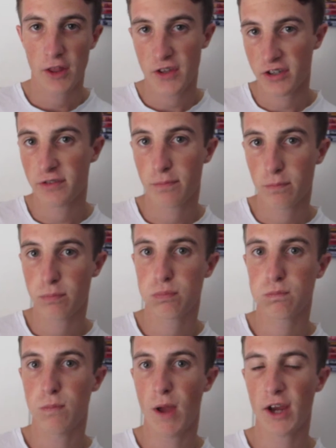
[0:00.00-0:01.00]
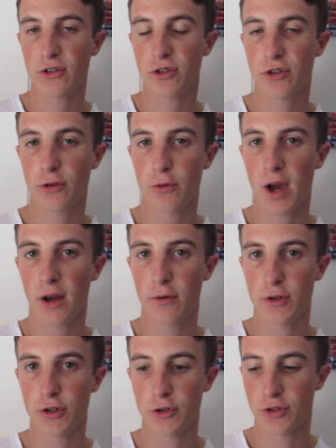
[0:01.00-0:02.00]
This extra
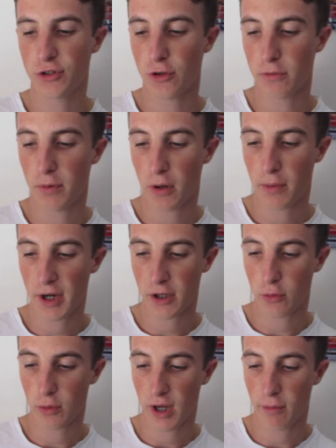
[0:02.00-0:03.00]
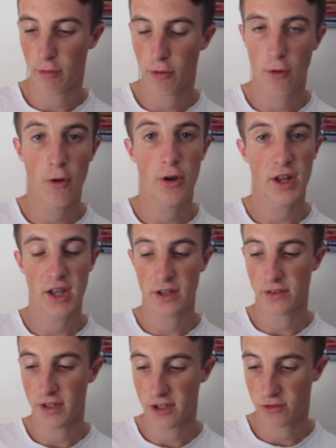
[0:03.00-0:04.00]
200 should suit, but I reckon it will come third
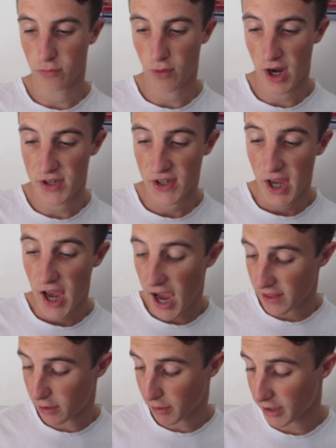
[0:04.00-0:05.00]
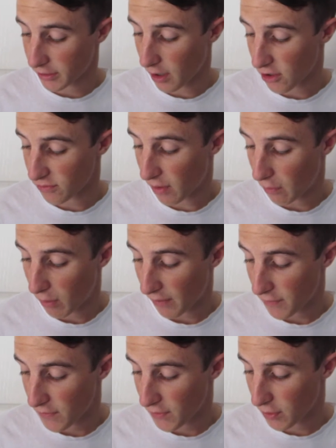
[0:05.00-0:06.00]
in this race. And then I'm going to go as my
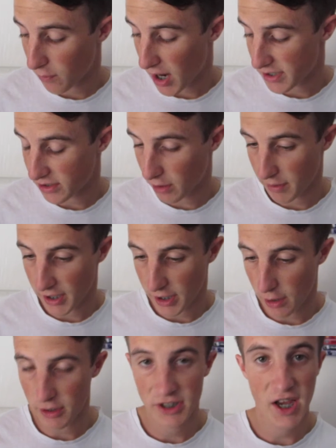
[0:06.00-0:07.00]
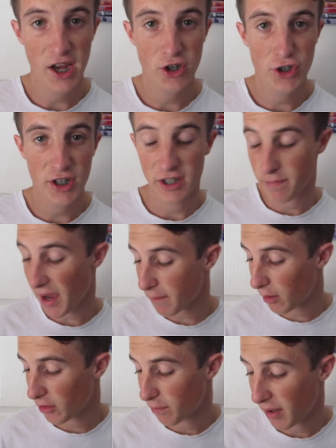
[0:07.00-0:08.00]
roughie for the race. I'm going to go Attention. He's backed
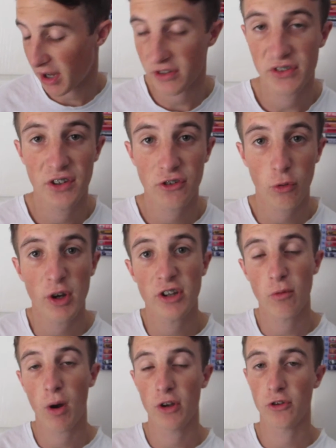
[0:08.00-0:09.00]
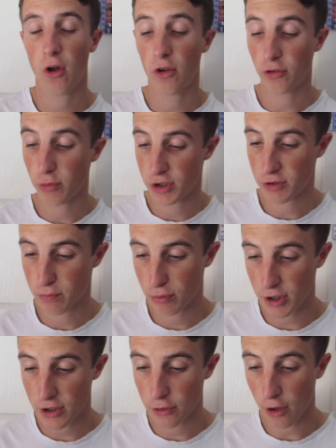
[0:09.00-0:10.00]
by the punters at $21, which is
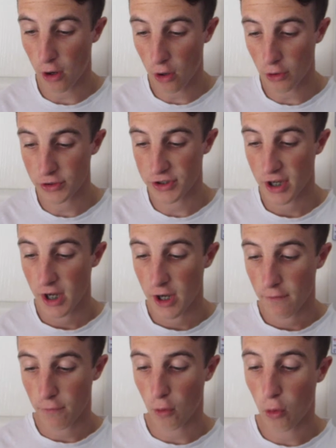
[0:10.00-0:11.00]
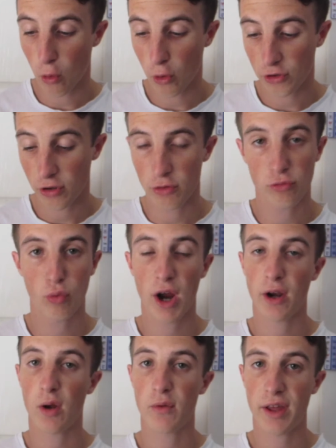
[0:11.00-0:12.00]
pretty good odds for a horse who has
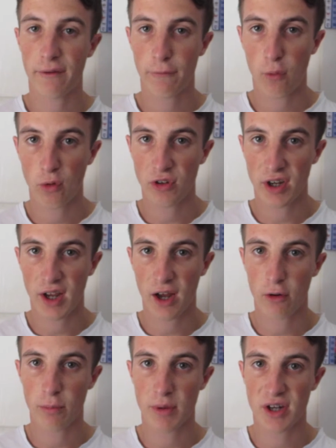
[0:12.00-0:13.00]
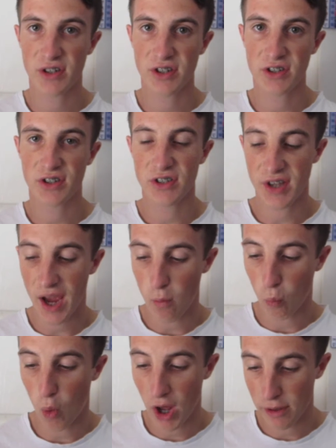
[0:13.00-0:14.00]
ran over that 1400 metre distance
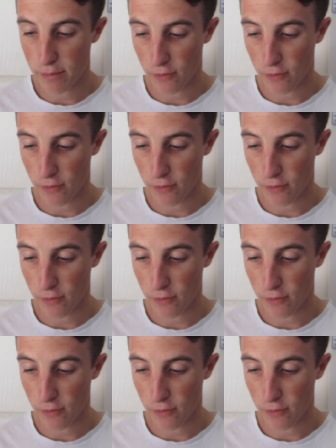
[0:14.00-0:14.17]
and won